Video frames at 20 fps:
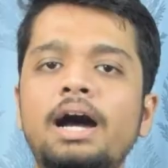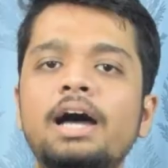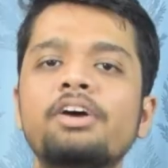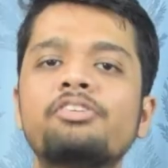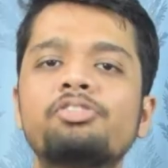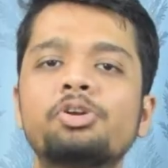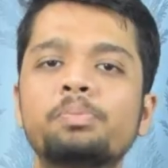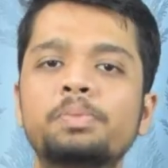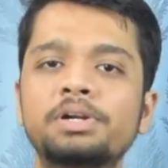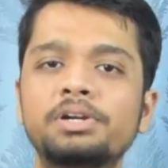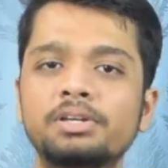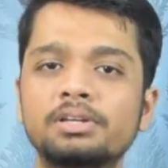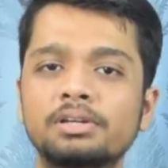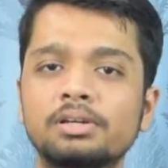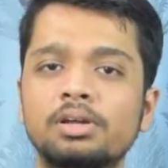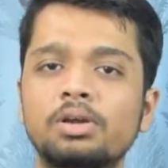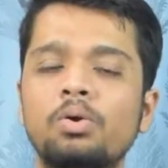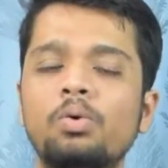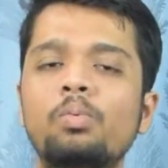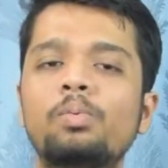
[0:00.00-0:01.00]
Hi everybody,
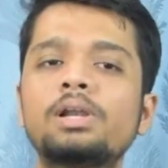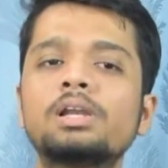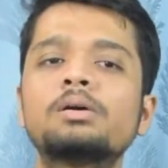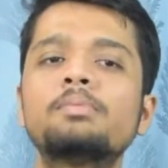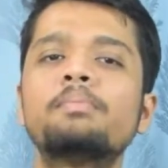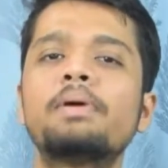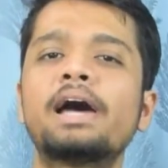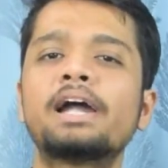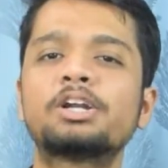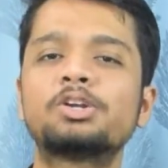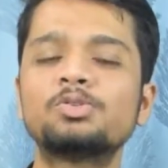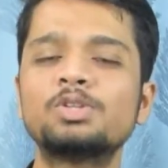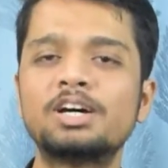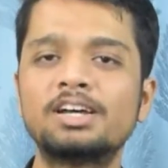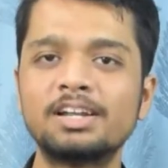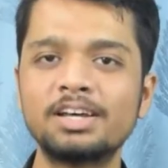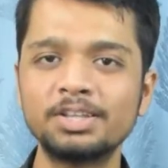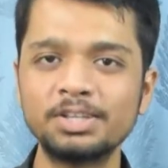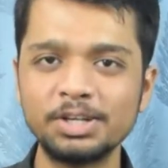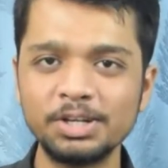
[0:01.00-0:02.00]
welcome back to
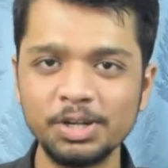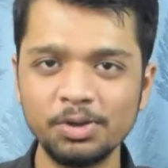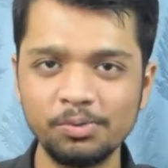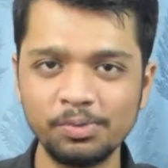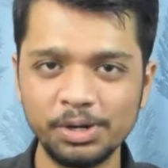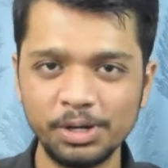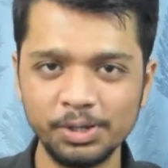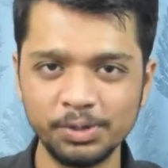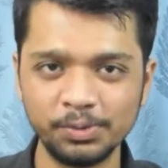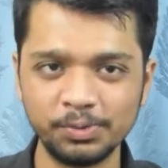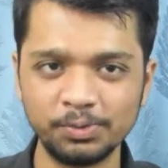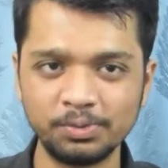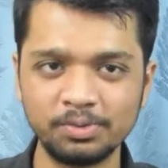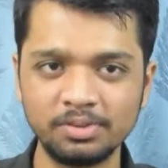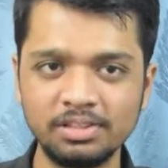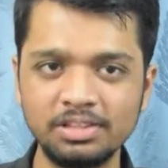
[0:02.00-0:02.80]
another new video.